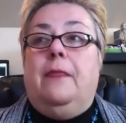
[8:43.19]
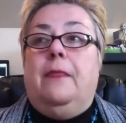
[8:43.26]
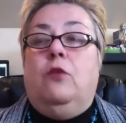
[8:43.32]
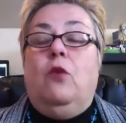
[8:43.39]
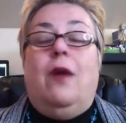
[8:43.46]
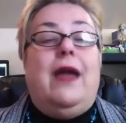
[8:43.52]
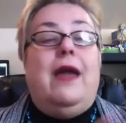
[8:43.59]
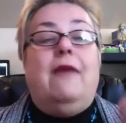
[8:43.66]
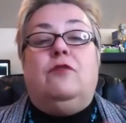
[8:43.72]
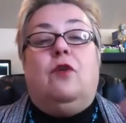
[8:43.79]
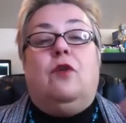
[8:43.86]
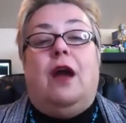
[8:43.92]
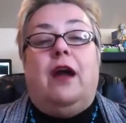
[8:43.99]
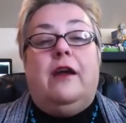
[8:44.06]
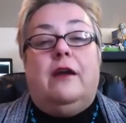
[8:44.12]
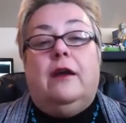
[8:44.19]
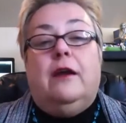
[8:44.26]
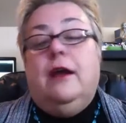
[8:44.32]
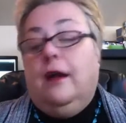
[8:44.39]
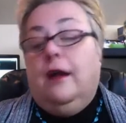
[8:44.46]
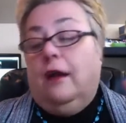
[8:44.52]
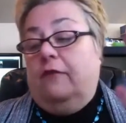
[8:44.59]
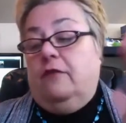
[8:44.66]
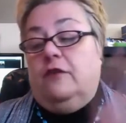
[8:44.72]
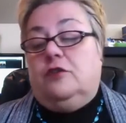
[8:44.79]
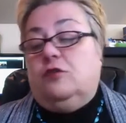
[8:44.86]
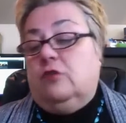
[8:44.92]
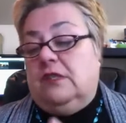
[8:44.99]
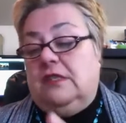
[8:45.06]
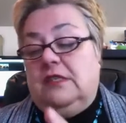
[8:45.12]
Do I have to hire a
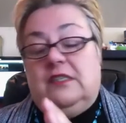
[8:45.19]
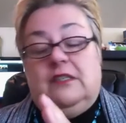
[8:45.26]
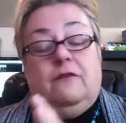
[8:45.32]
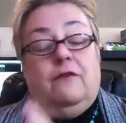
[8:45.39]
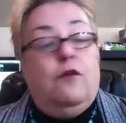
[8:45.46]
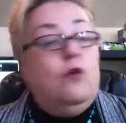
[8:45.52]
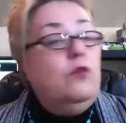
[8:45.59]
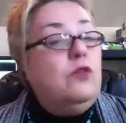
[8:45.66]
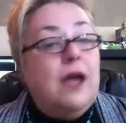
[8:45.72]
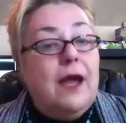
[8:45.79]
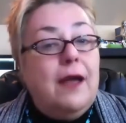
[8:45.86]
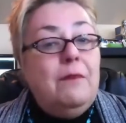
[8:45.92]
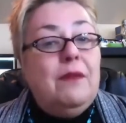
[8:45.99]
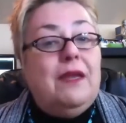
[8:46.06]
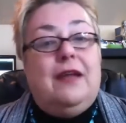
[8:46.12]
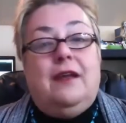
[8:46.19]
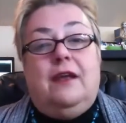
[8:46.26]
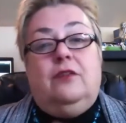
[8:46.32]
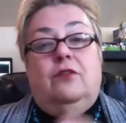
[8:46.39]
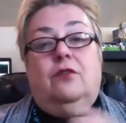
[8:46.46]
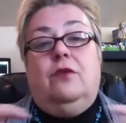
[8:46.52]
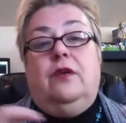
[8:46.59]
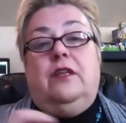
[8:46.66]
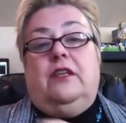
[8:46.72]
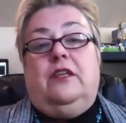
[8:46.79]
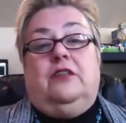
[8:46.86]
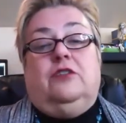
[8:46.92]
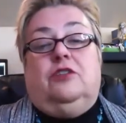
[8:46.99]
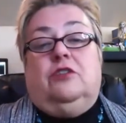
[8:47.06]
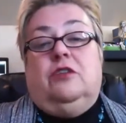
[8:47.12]
virtual assistant full time? Can I do it
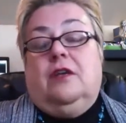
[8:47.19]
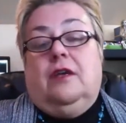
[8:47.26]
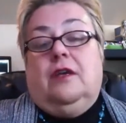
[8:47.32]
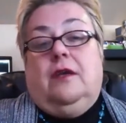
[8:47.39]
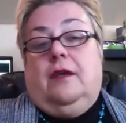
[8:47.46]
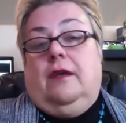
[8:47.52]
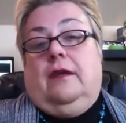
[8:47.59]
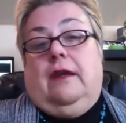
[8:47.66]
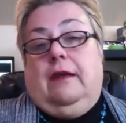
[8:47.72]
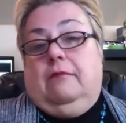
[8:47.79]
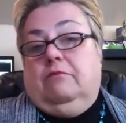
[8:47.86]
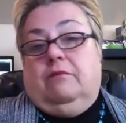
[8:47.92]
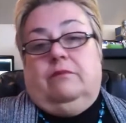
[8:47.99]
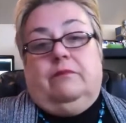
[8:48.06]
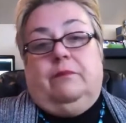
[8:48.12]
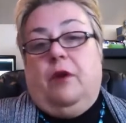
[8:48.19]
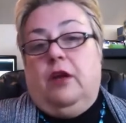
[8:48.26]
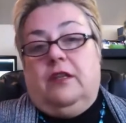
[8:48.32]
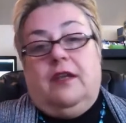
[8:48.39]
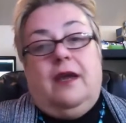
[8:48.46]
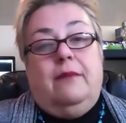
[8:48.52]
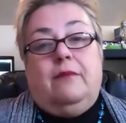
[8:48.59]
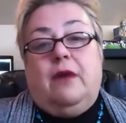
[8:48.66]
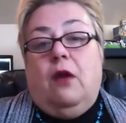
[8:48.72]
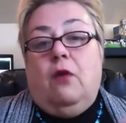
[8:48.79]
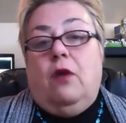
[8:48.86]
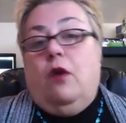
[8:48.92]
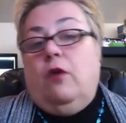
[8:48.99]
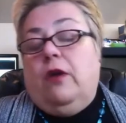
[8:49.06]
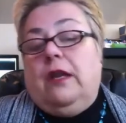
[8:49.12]
in uh, part time? How
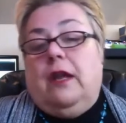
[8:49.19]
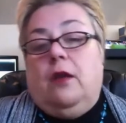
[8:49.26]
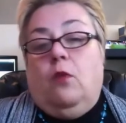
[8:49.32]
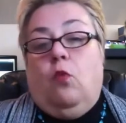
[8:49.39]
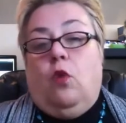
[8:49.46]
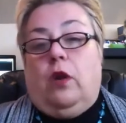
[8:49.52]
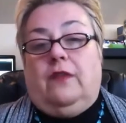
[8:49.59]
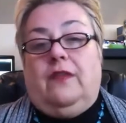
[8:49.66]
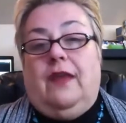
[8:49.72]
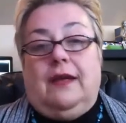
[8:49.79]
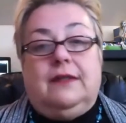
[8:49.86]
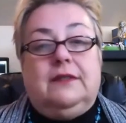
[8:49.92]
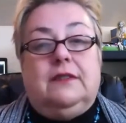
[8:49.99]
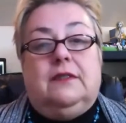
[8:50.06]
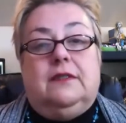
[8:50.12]
how can I work that?